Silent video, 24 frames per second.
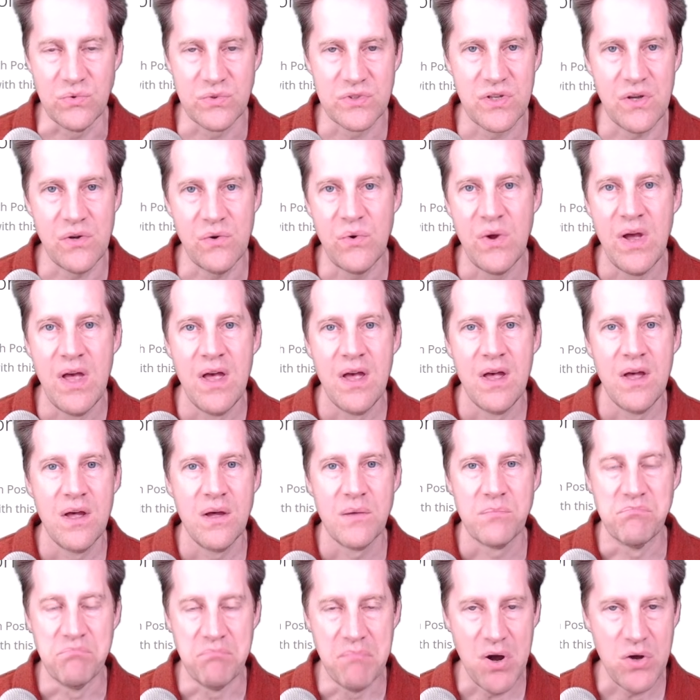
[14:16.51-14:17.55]
So
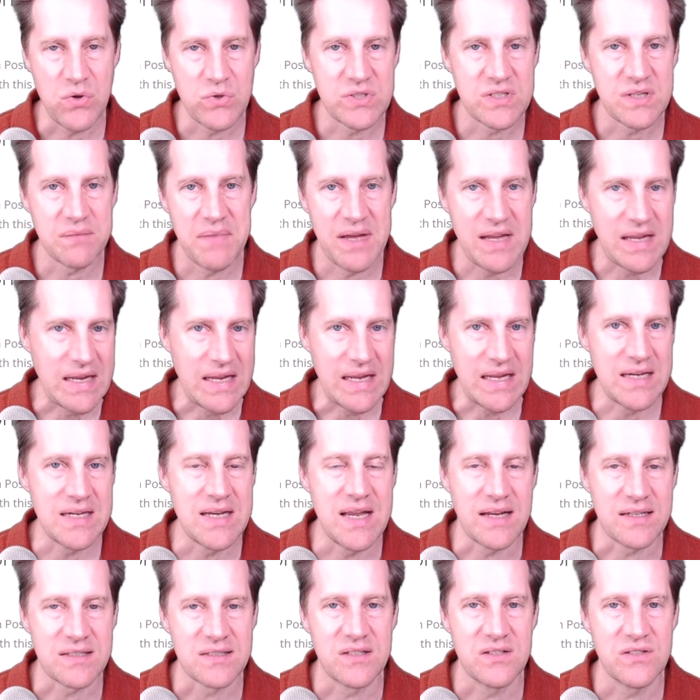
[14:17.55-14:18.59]
most of my
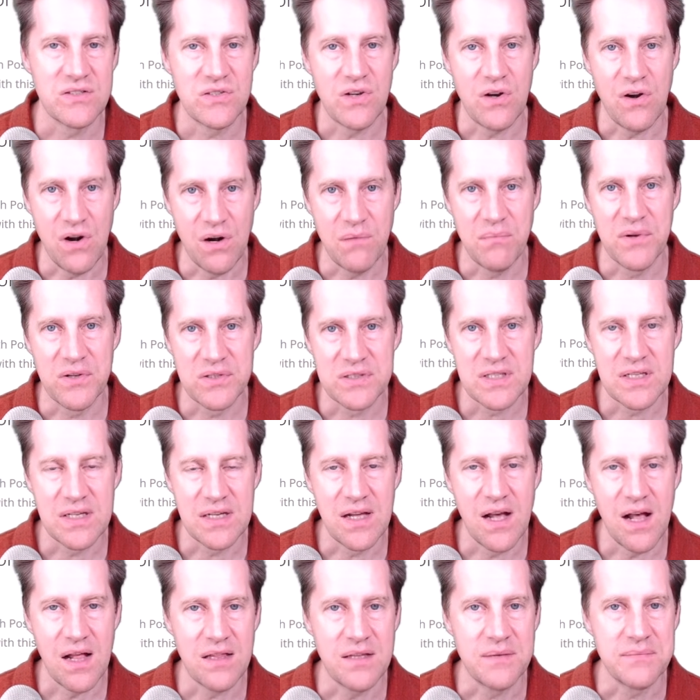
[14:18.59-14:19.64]
indexes are
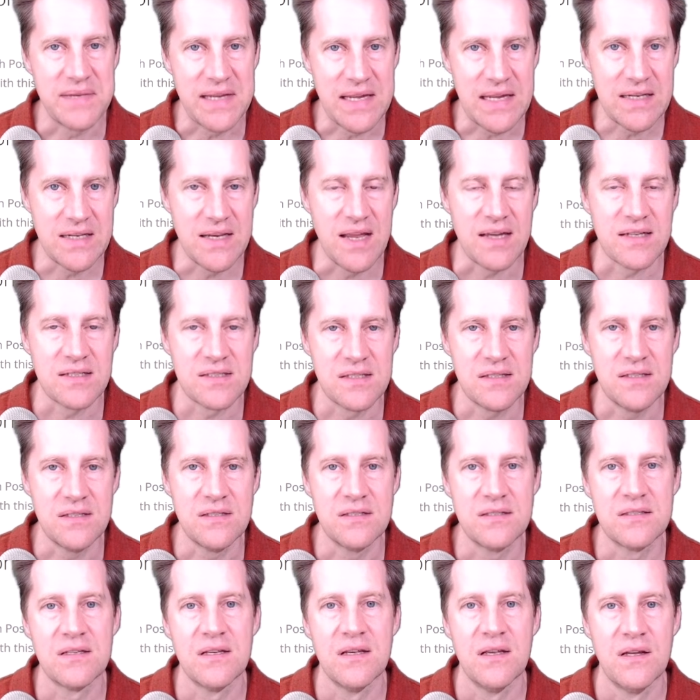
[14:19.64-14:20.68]
multi-column
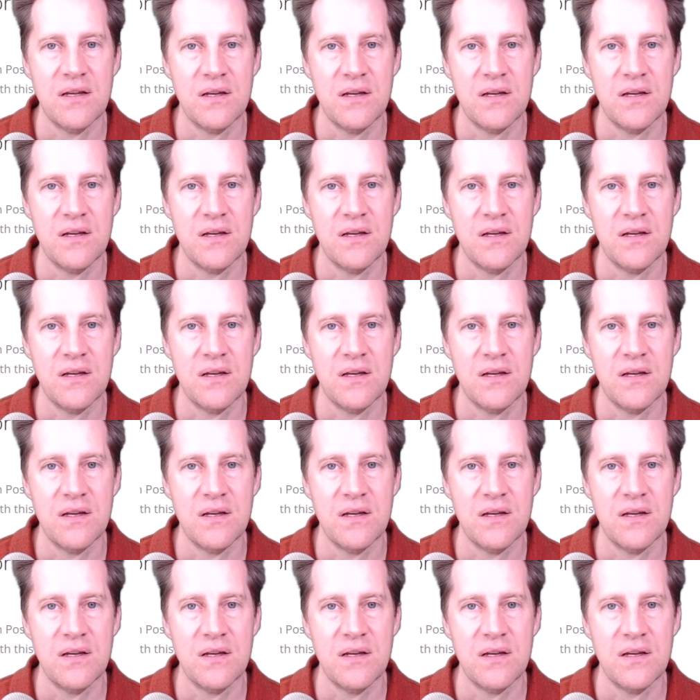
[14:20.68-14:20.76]
indexes